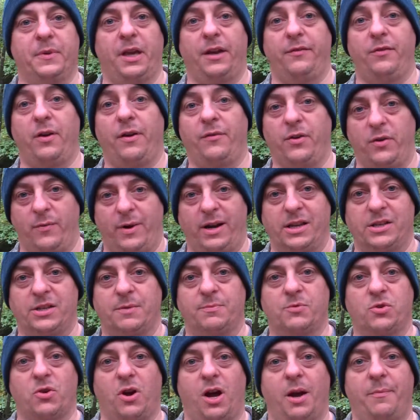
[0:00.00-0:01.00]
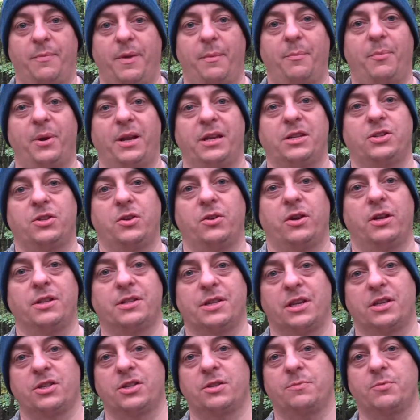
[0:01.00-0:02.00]
if you haven't already subscribed, then please do
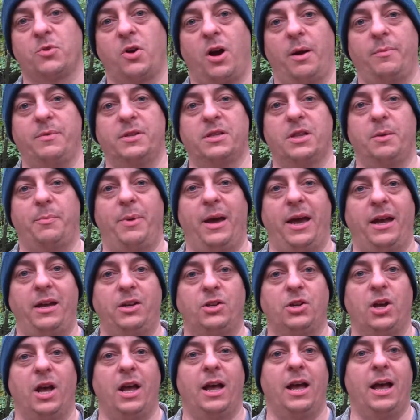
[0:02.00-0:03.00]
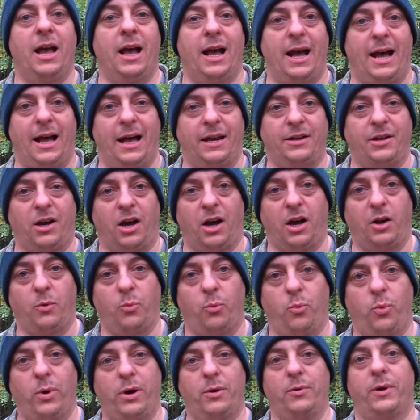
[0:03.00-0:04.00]
consider subscribing to the page. And I
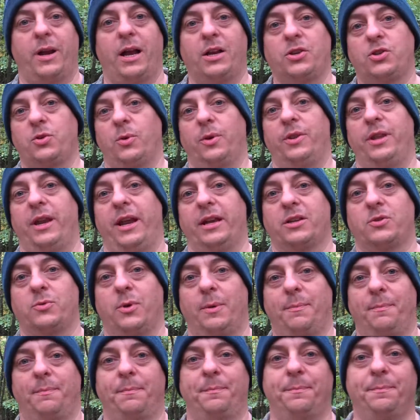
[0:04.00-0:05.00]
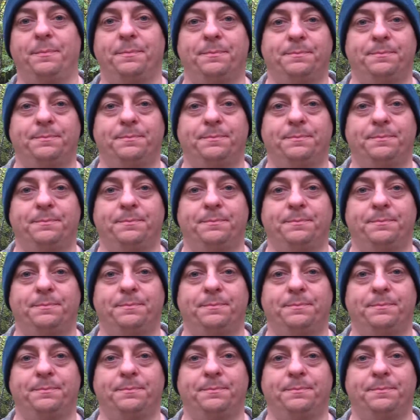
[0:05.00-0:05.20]
will catch you on the next one.